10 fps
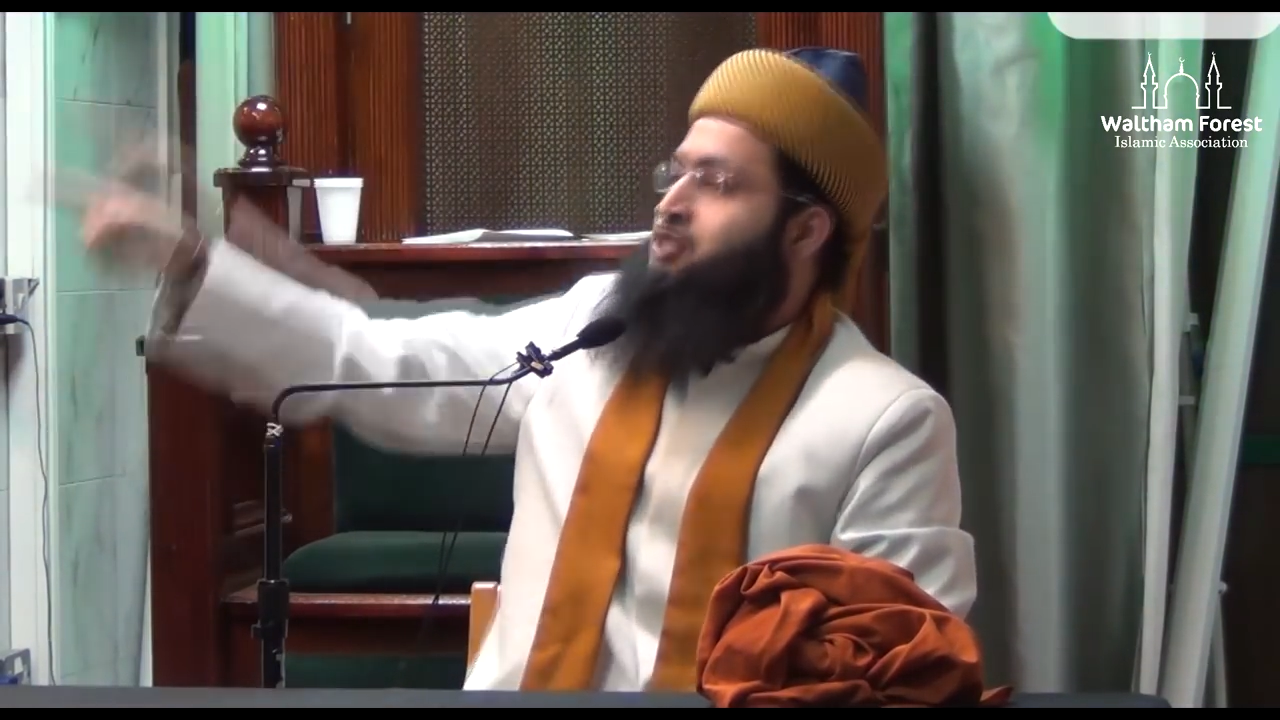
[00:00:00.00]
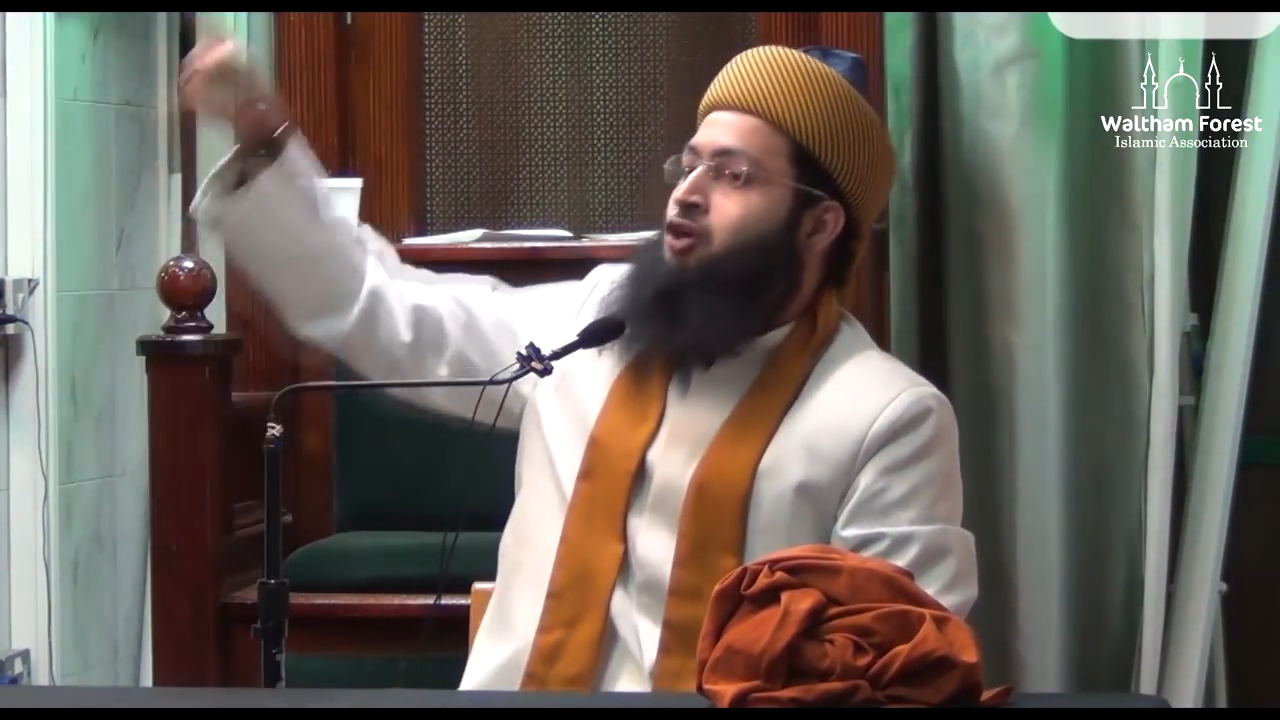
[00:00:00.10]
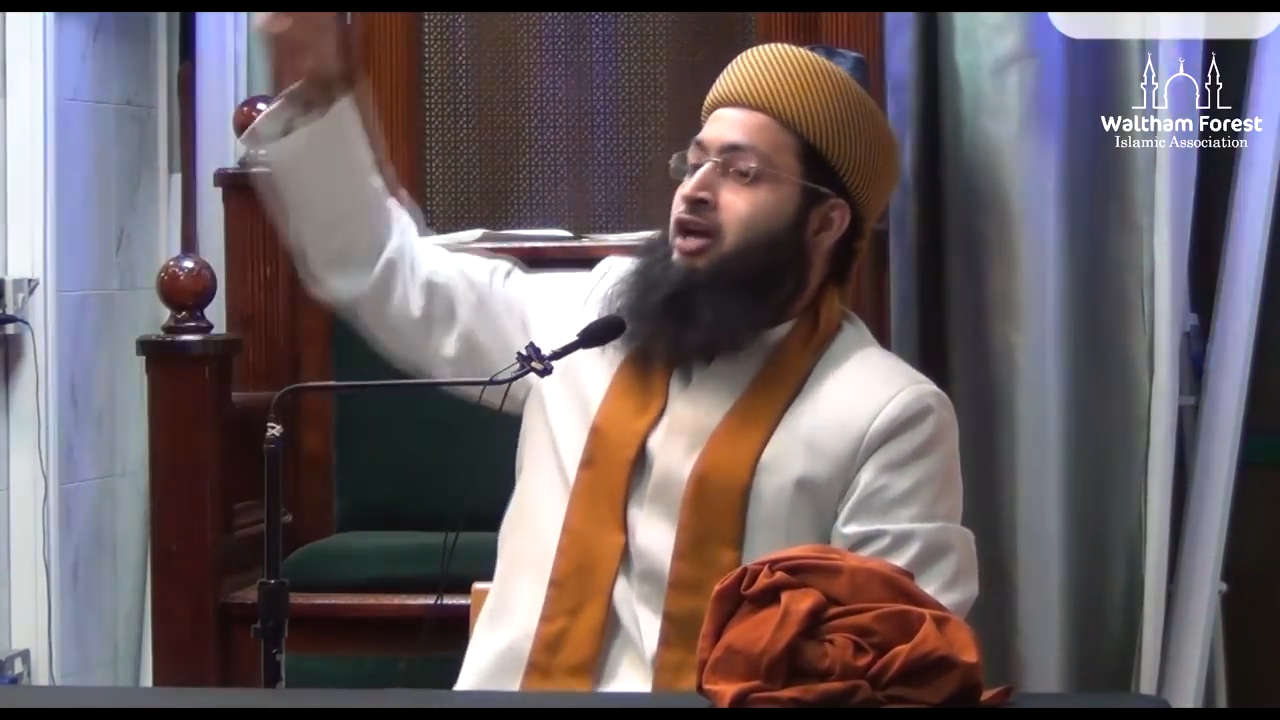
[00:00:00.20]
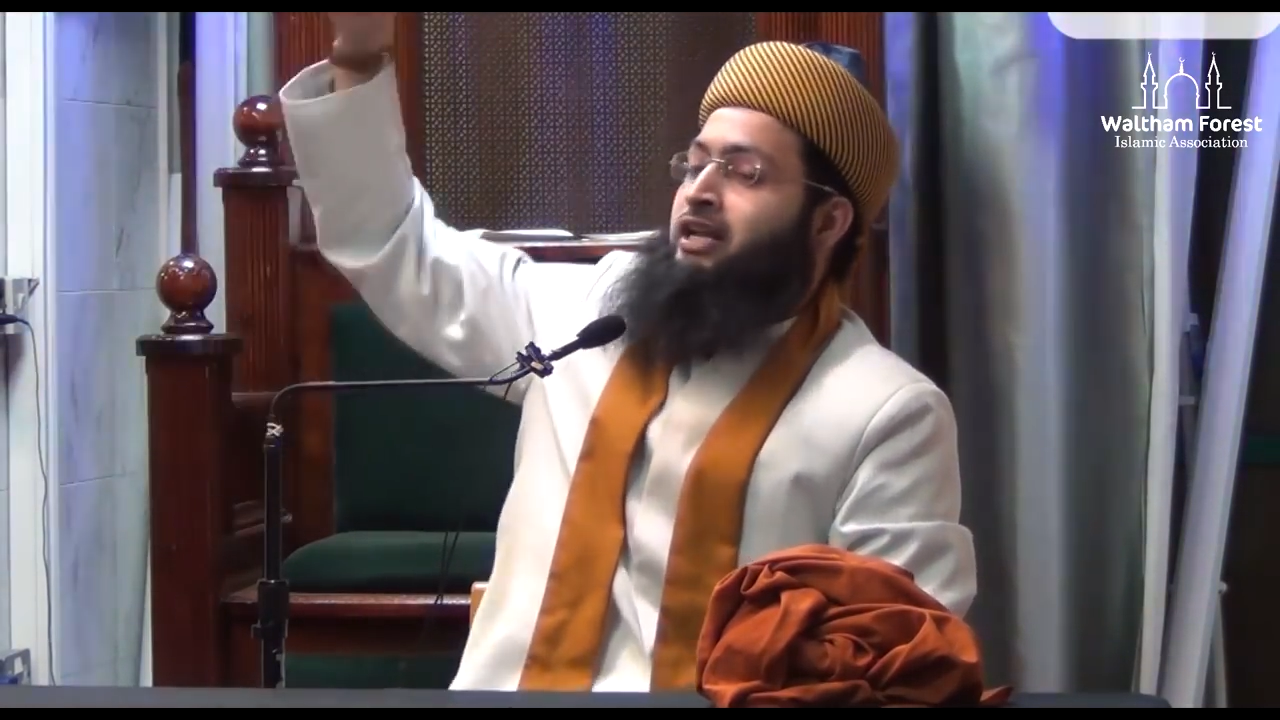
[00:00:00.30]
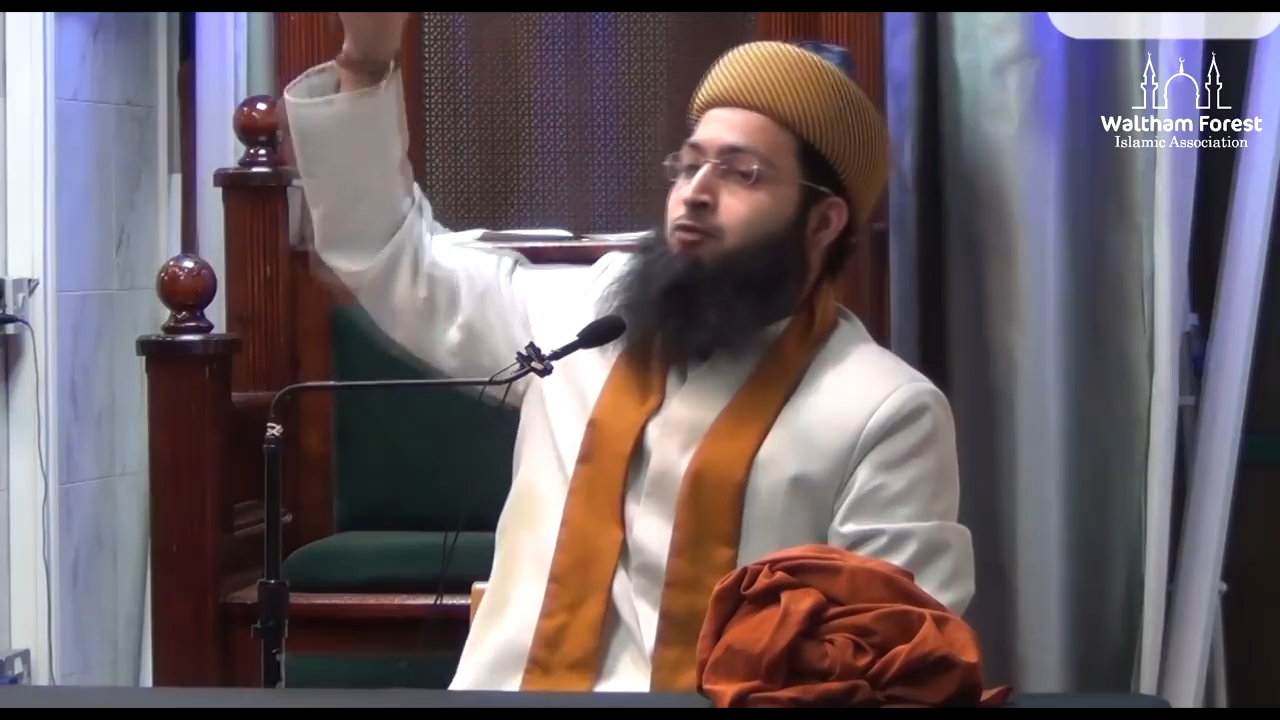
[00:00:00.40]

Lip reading: is not